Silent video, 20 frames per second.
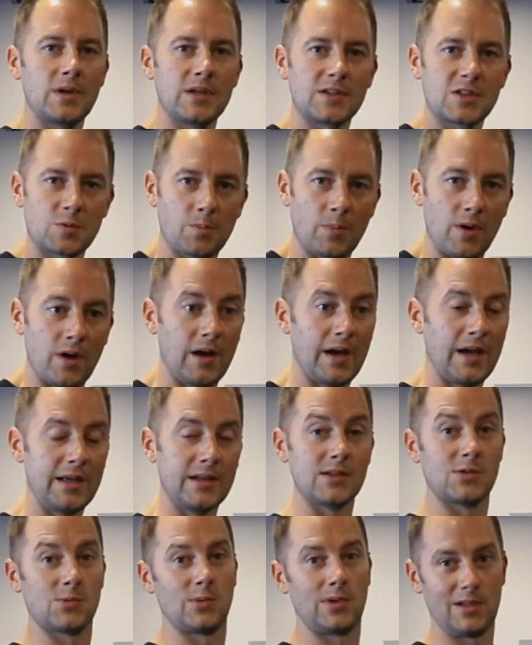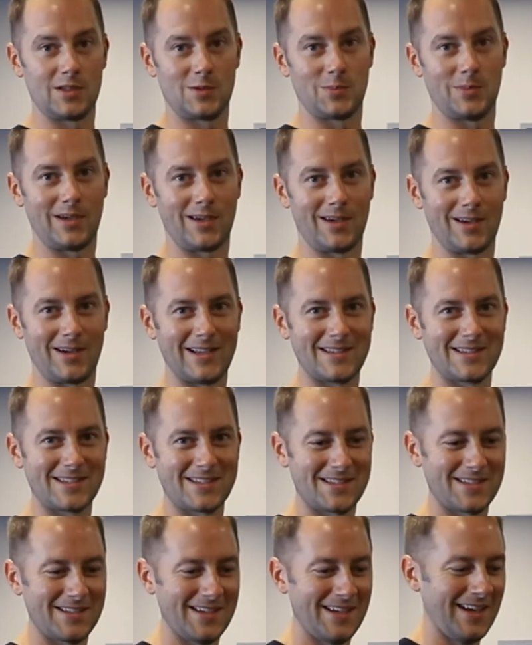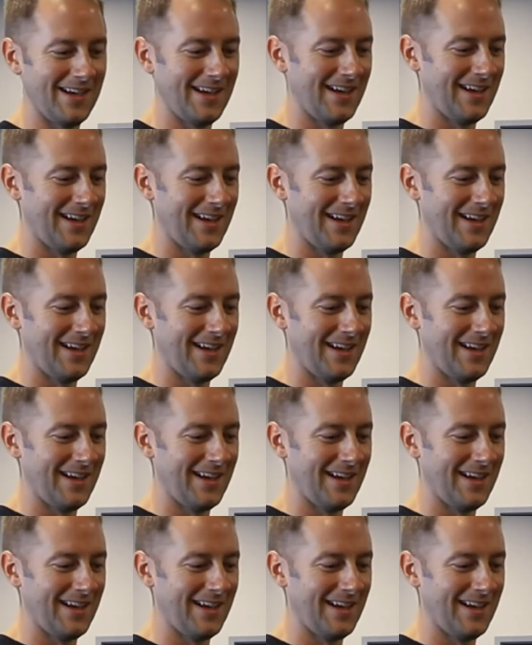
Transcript: my spine as well as my guts.